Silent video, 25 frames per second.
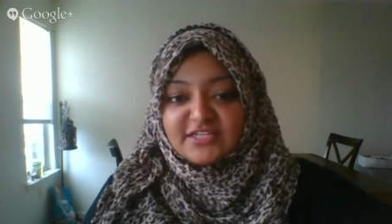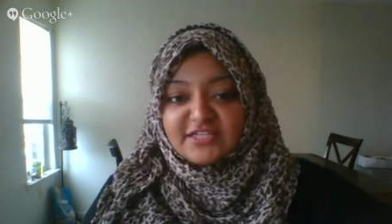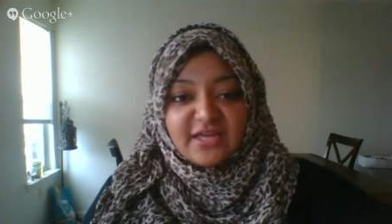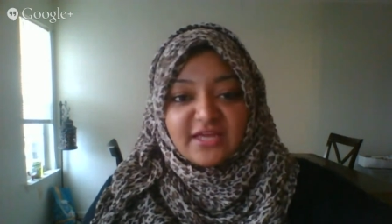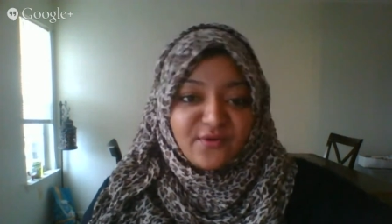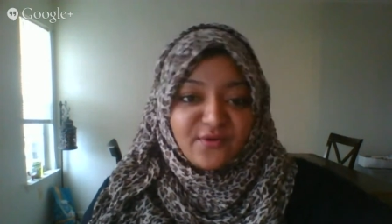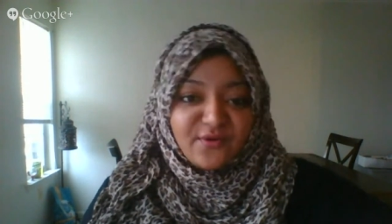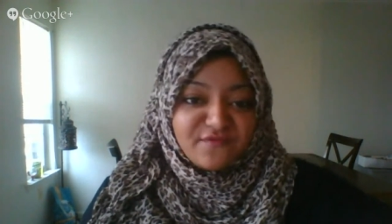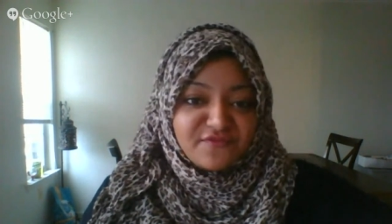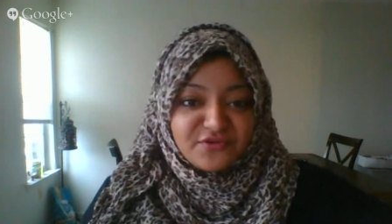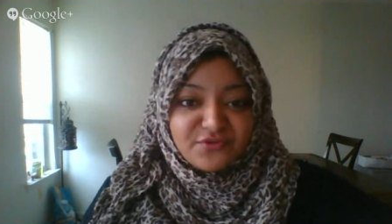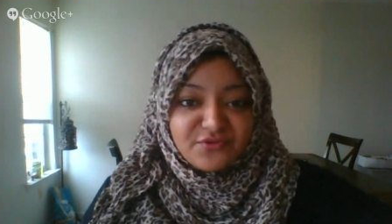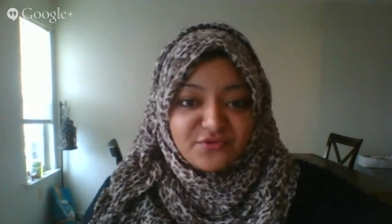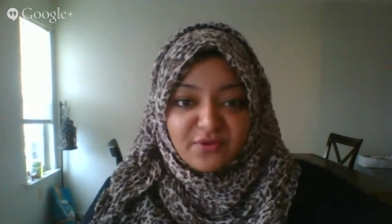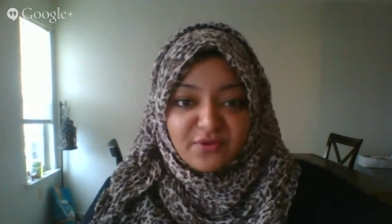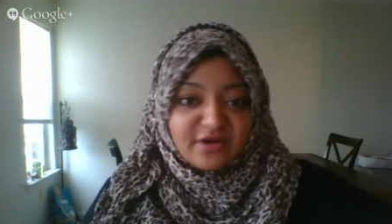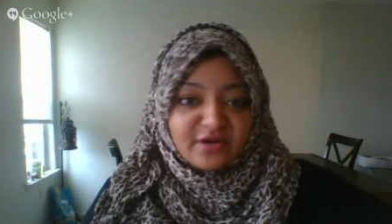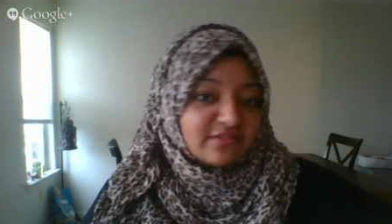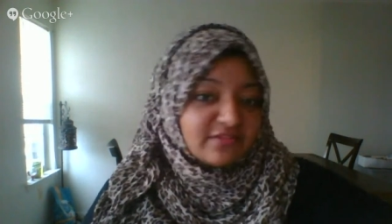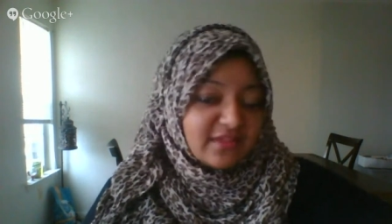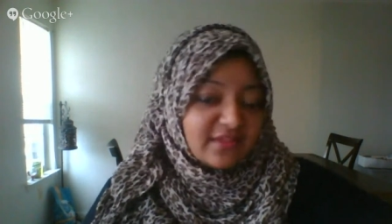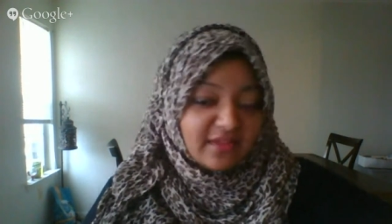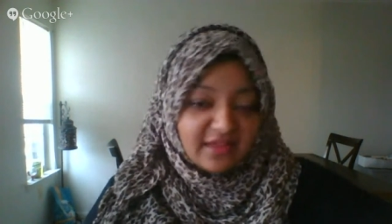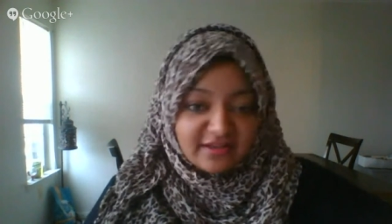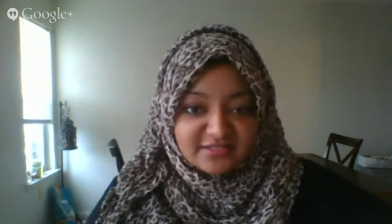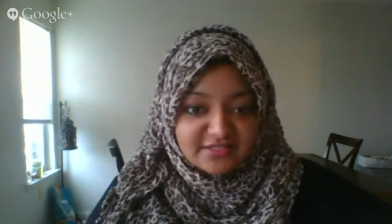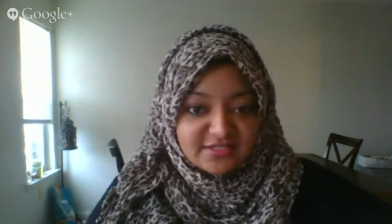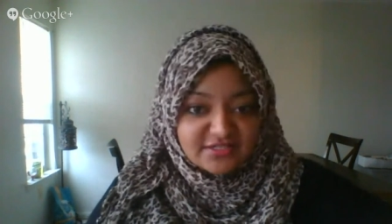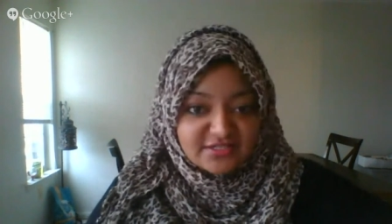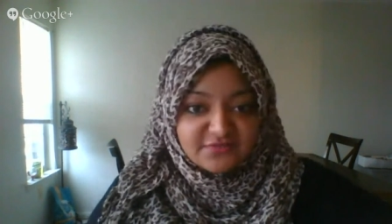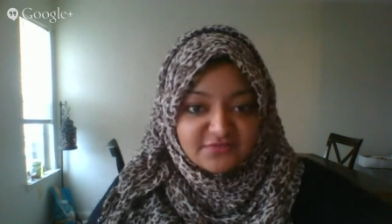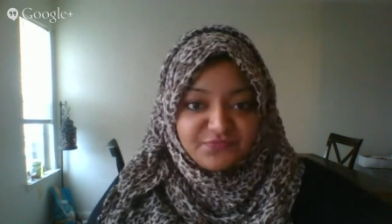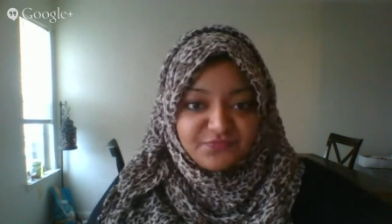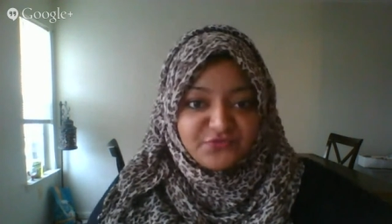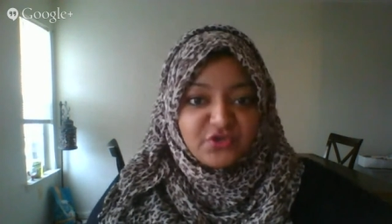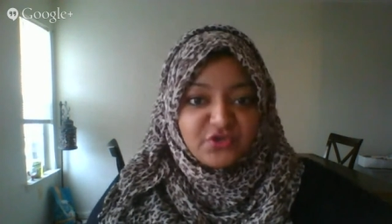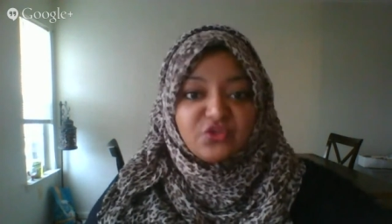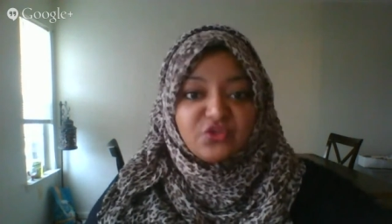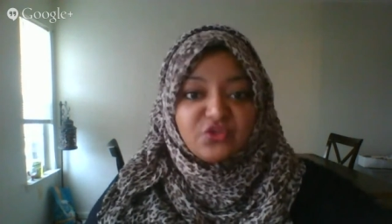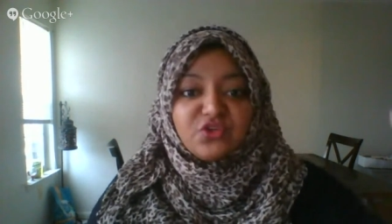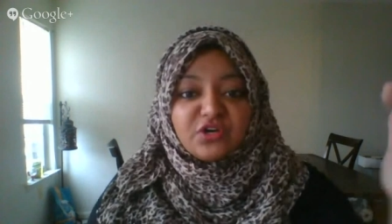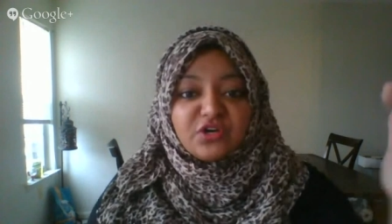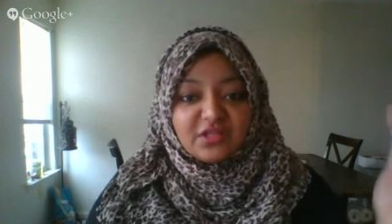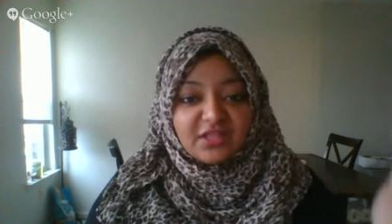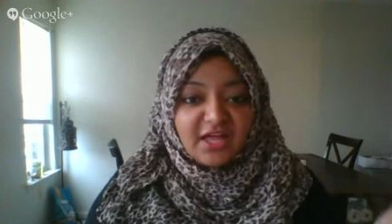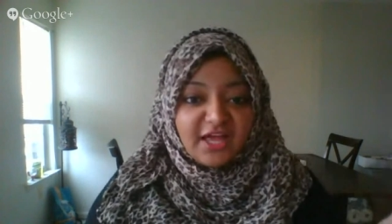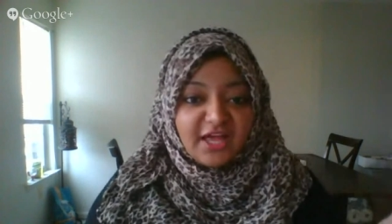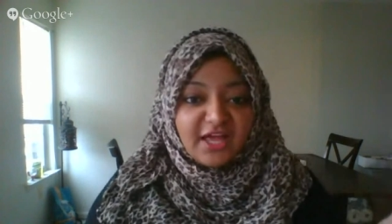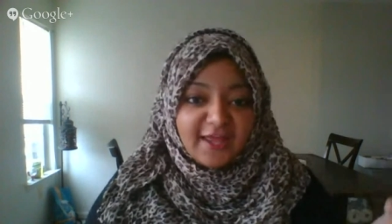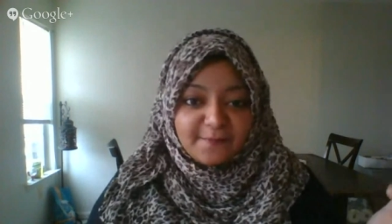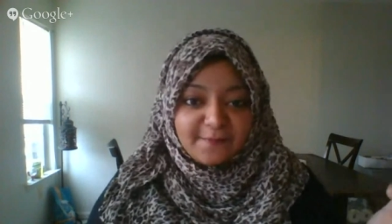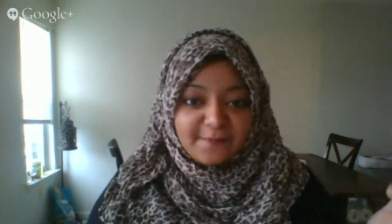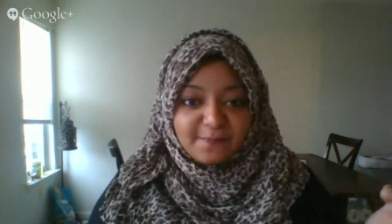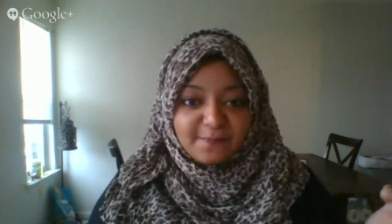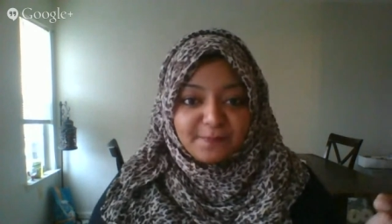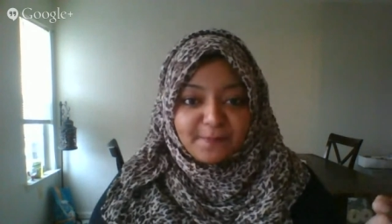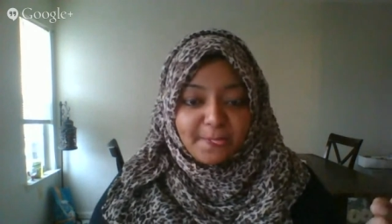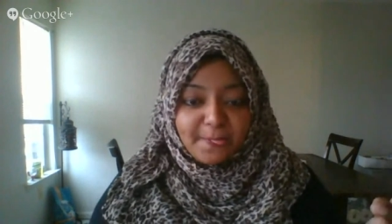however you want that to look like,